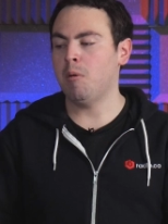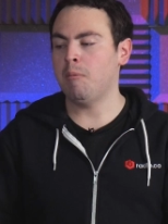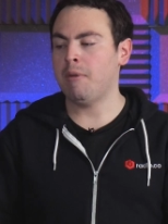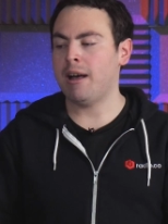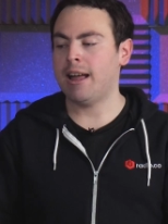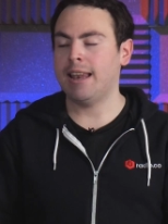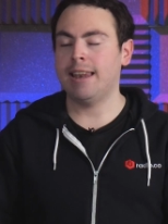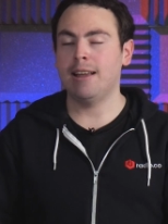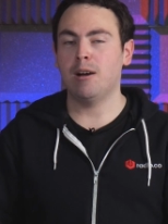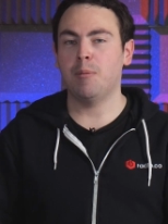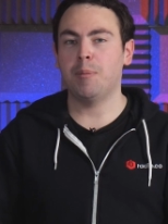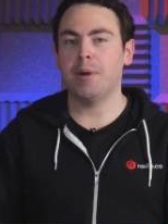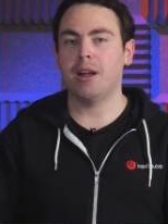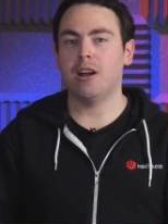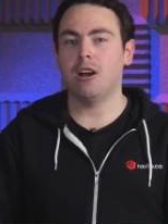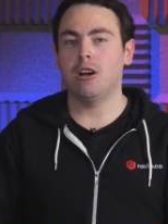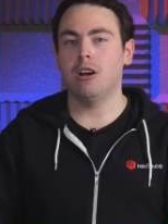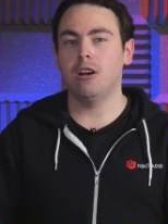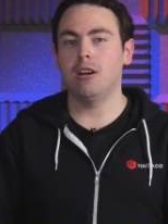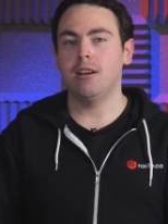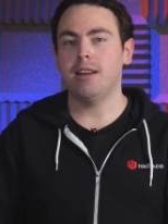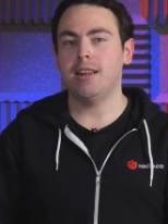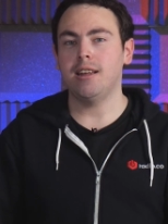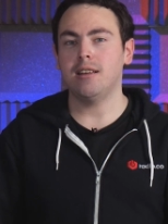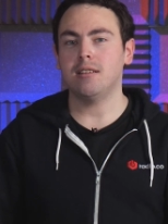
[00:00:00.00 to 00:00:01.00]
want that a little bit
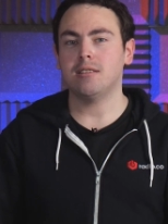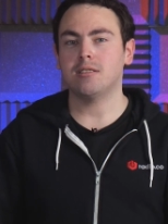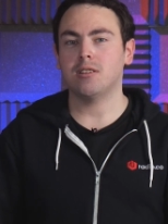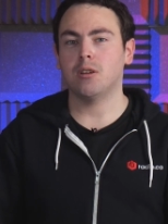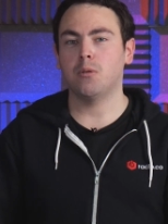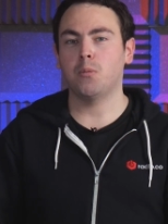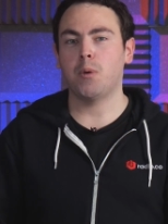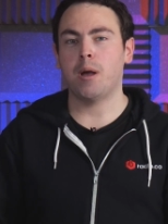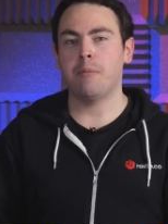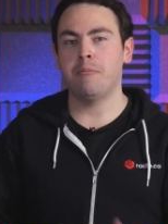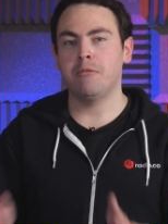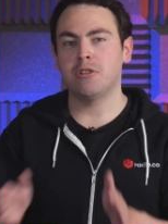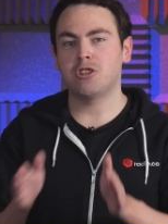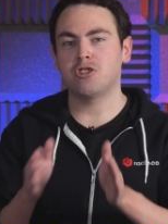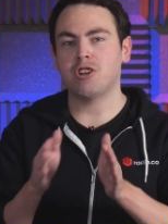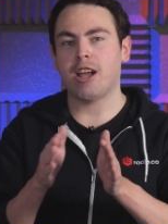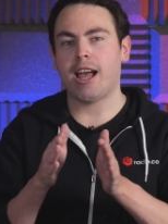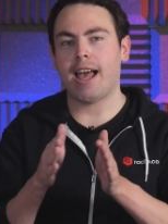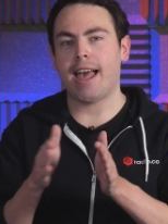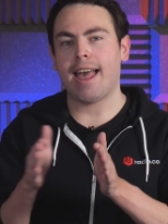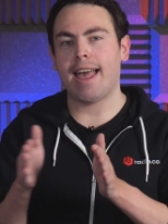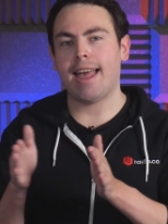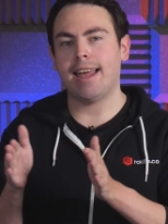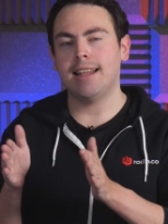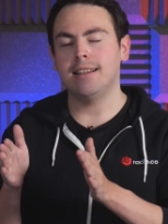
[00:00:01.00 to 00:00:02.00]
earlier, so when the
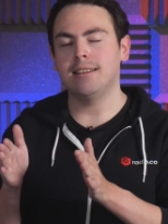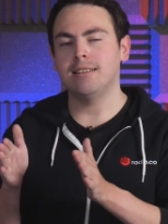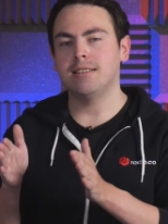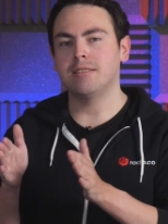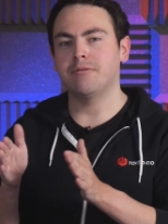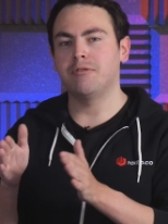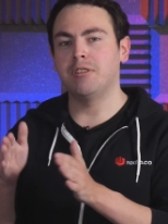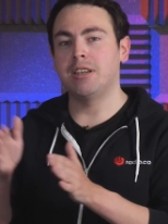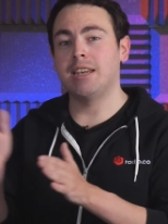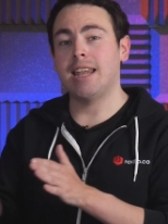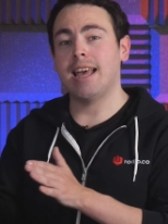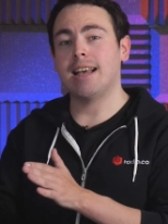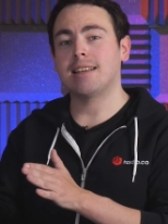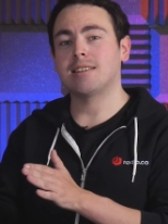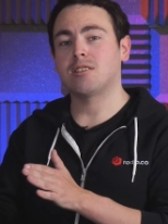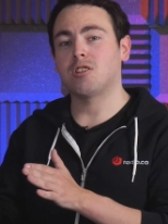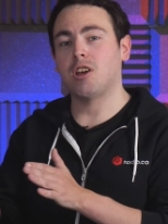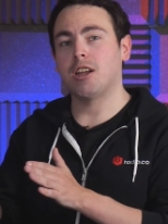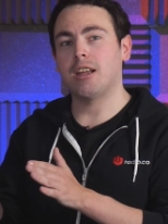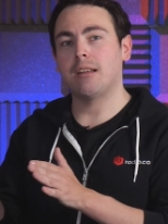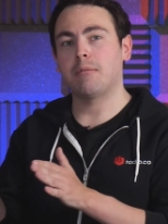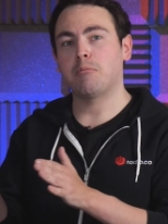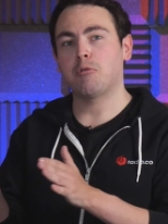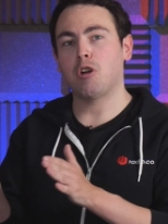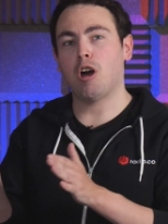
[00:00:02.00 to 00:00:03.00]
track ends, the next
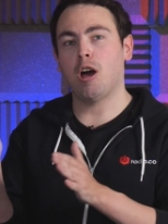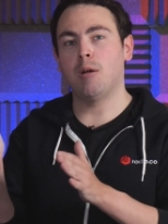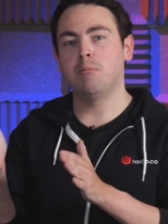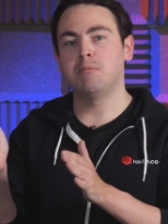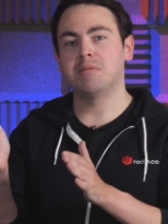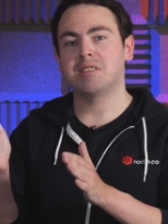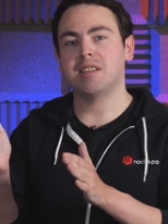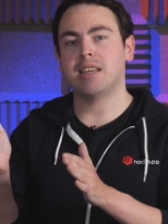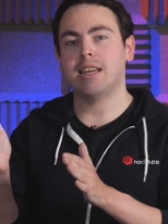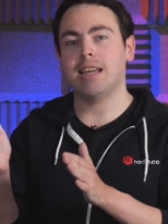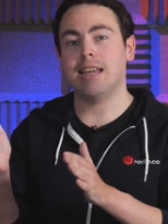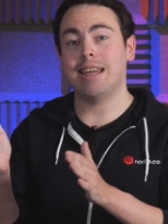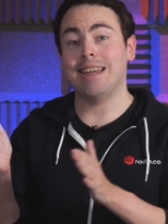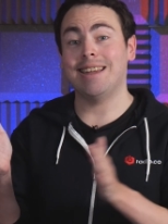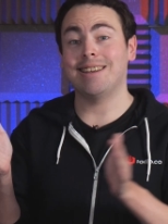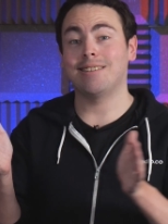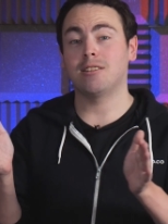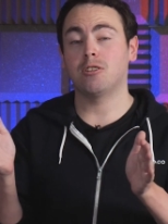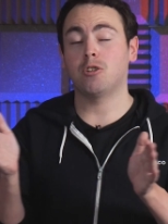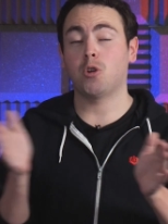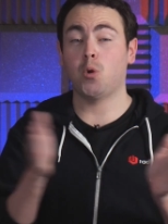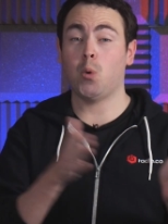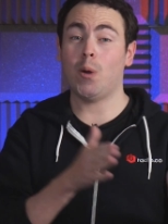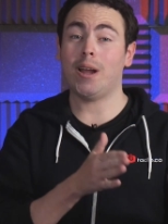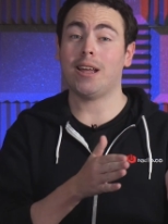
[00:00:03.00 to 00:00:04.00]
item comes
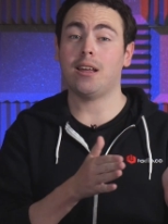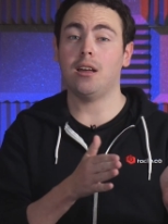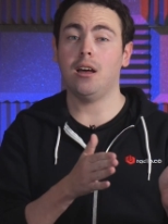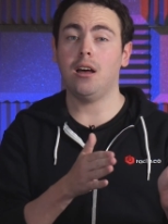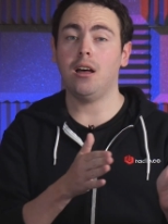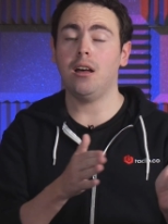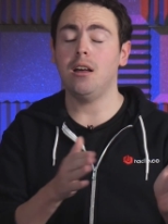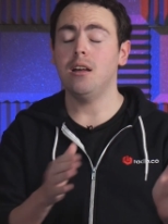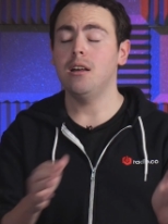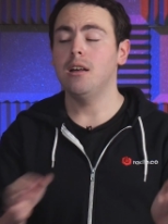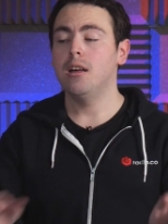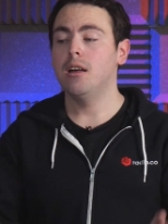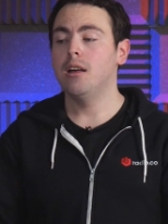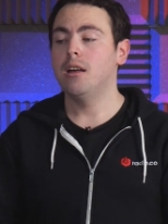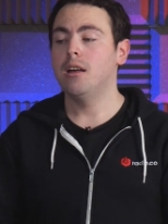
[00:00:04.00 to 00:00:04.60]
in quicker